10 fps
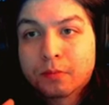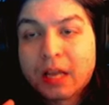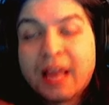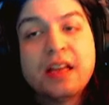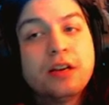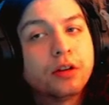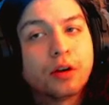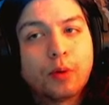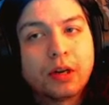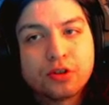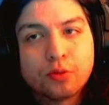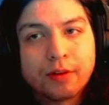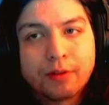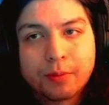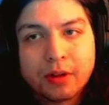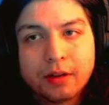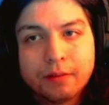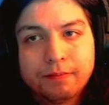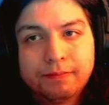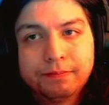And then you can go watch whoever play it.
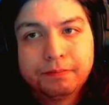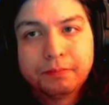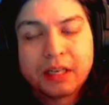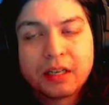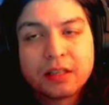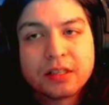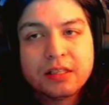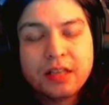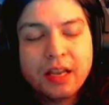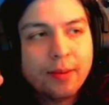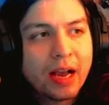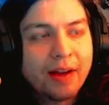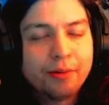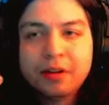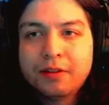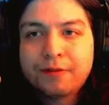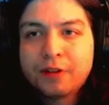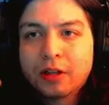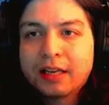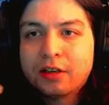Because this game, I really
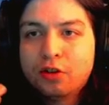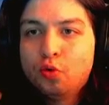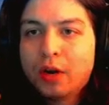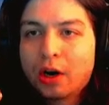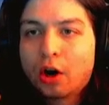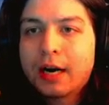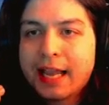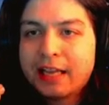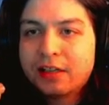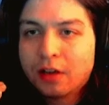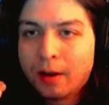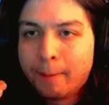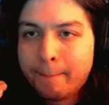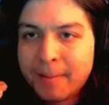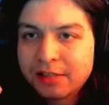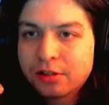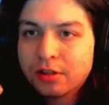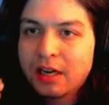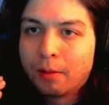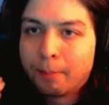feel like you are
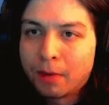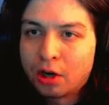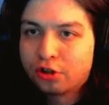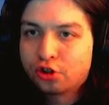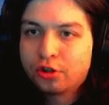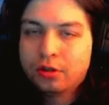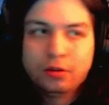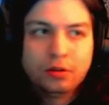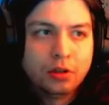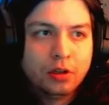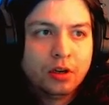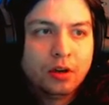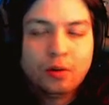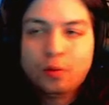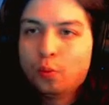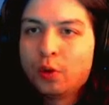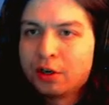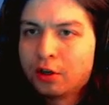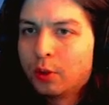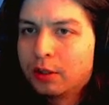immensely immersed when
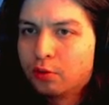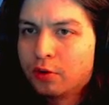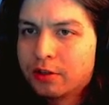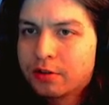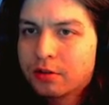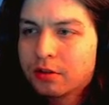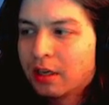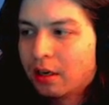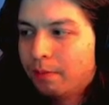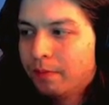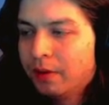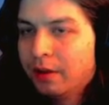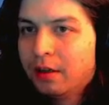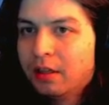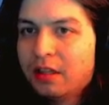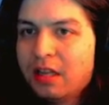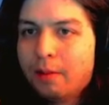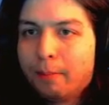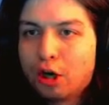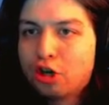you're going through this game. The
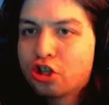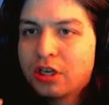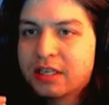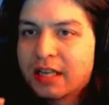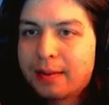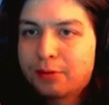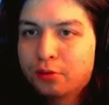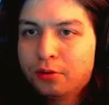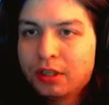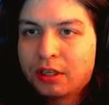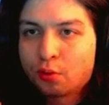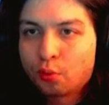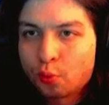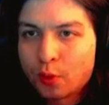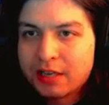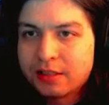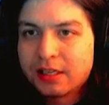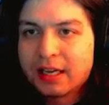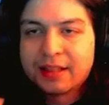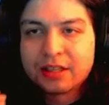immersion is absolutely
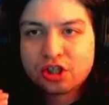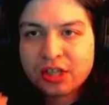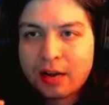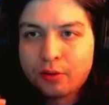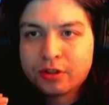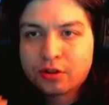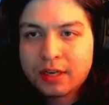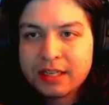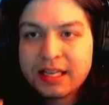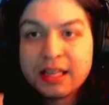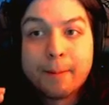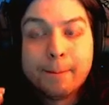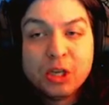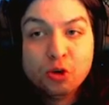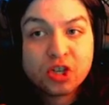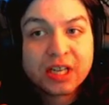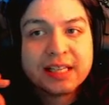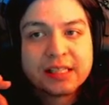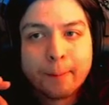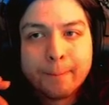crazy, and the sound is crazy. The music
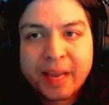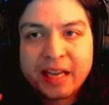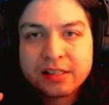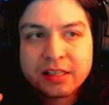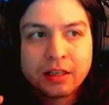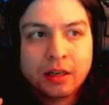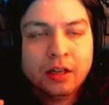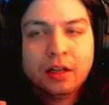is amazing.